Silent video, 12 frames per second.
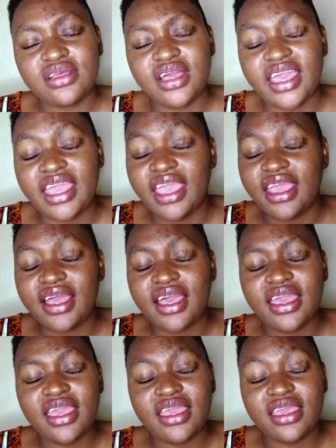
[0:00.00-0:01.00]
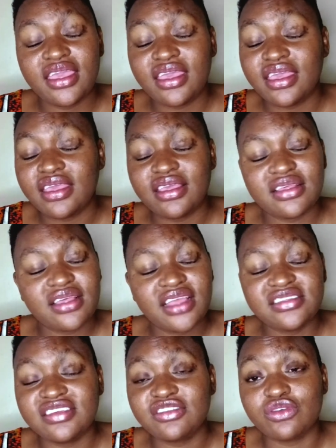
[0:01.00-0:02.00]
I I I
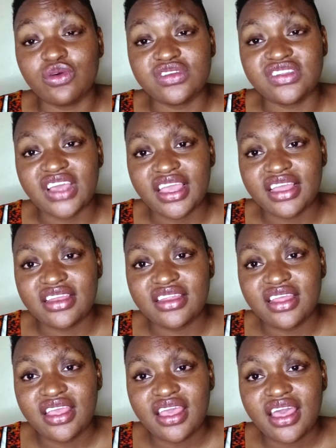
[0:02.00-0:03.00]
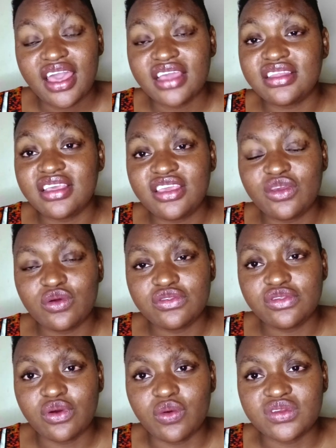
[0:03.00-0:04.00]
just got tired. I think he
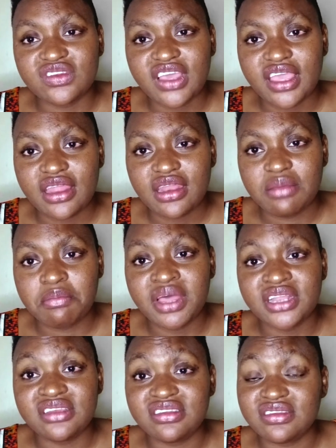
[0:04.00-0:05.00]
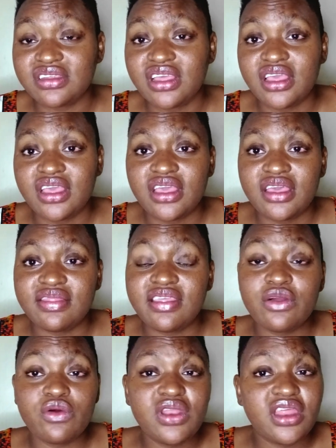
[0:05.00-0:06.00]
also got tired. But
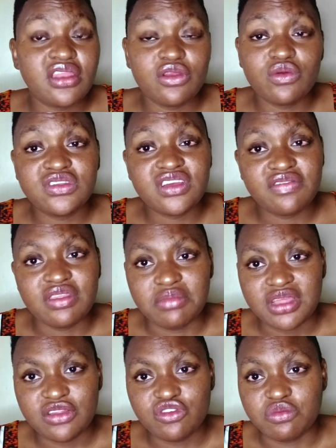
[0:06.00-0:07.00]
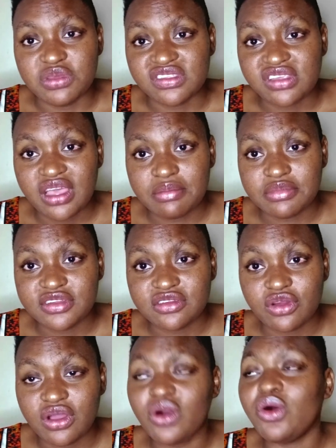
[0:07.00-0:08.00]
thank God I did not have the money to be scammed
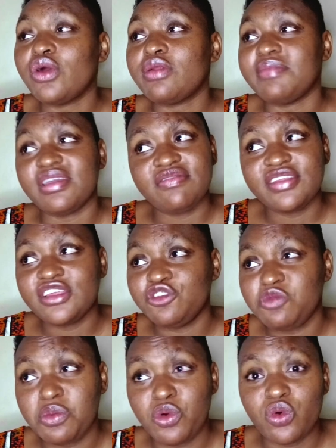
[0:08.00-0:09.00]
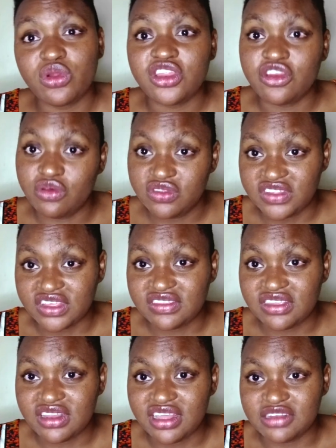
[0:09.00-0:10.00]
or my village people did not
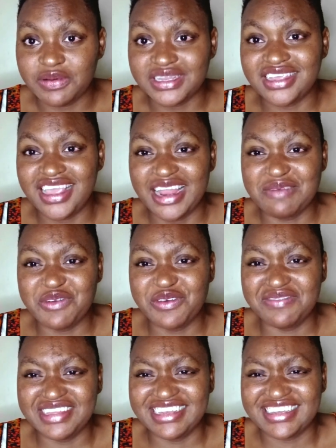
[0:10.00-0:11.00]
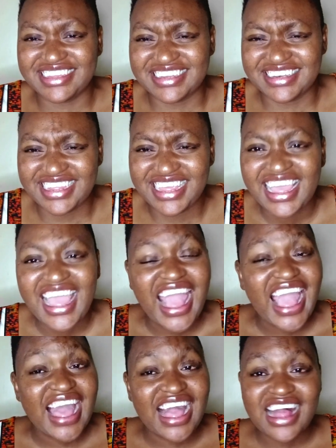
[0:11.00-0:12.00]
succeed that particular moment.
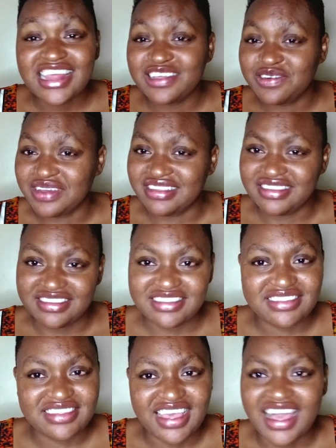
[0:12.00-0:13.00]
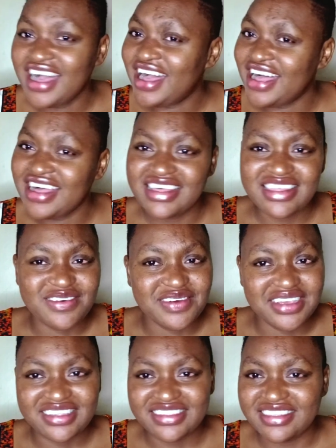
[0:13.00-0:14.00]
otherwise,
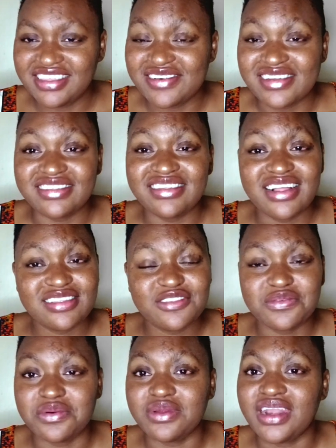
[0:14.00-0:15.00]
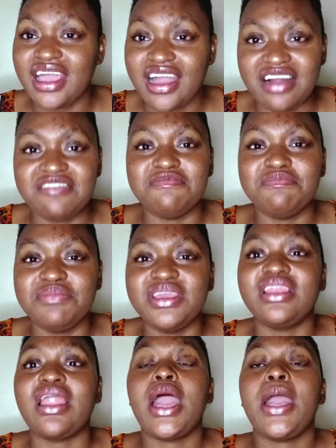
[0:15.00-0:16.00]
otherwise the results would have
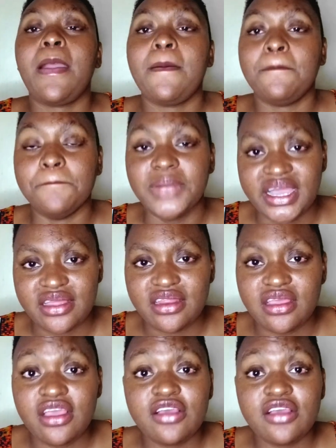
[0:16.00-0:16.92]
been bad.